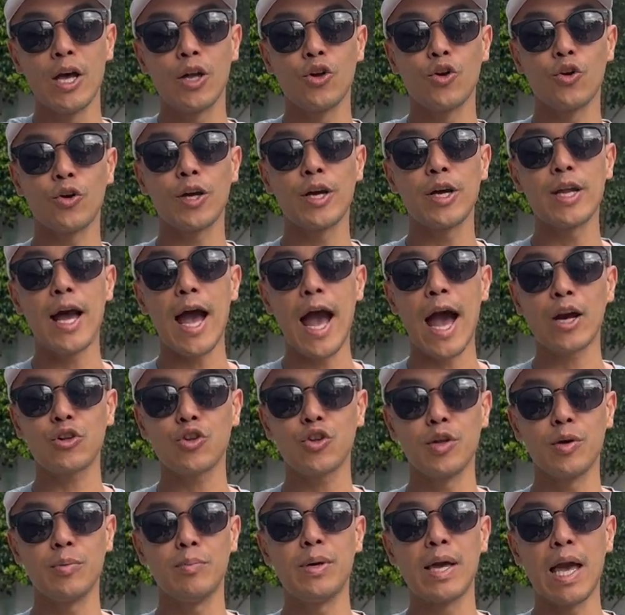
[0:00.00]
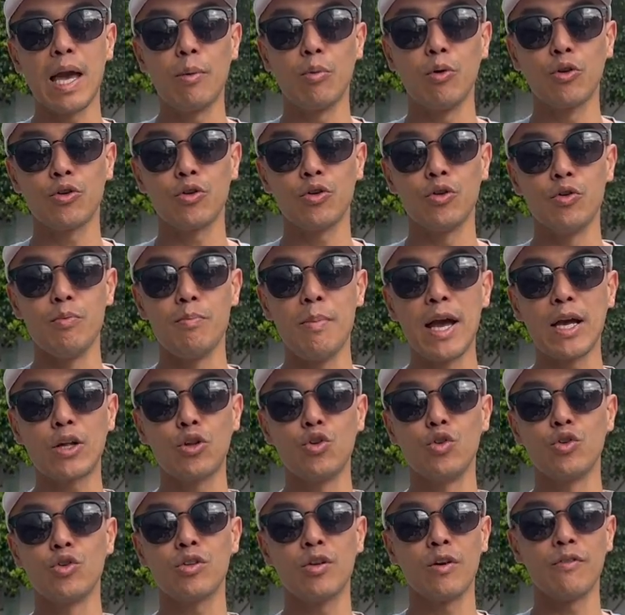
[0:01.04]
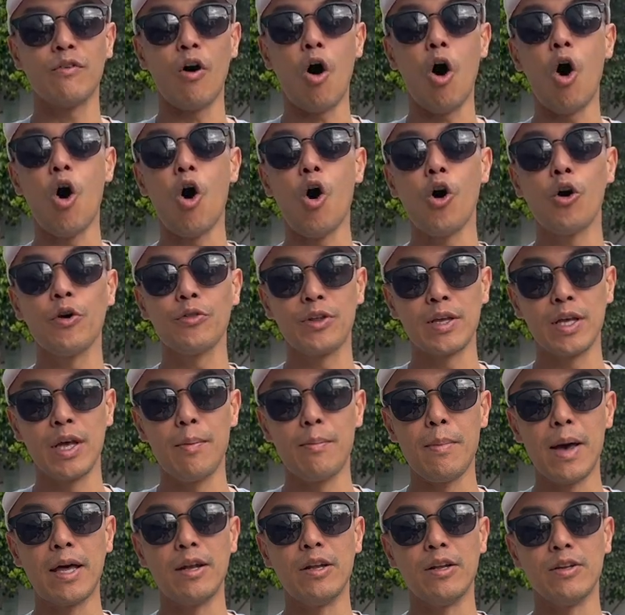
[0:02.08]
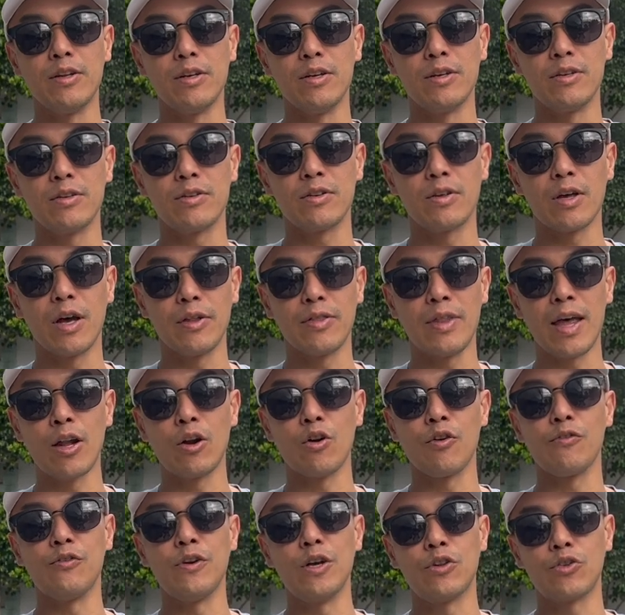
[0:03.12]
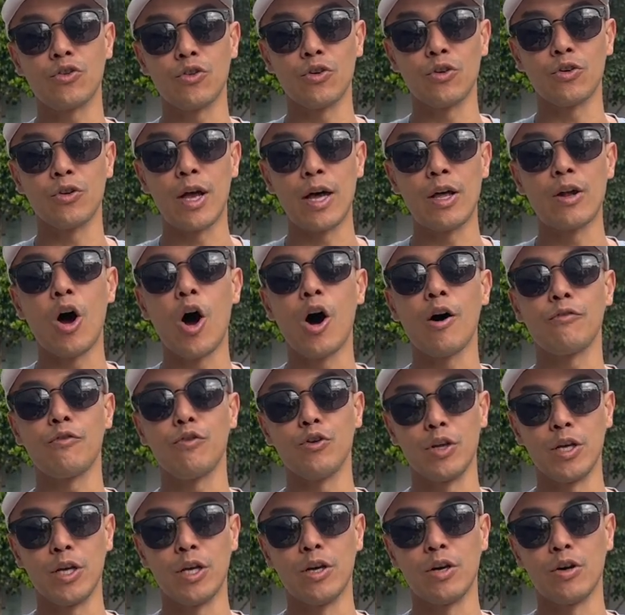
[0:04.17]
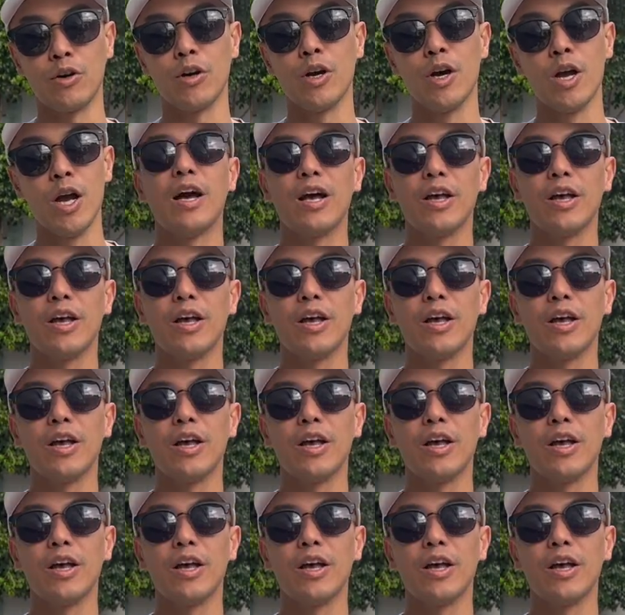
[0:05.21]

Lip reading: you're gonna actually be able to make use of all the amenities that are featured and offered here.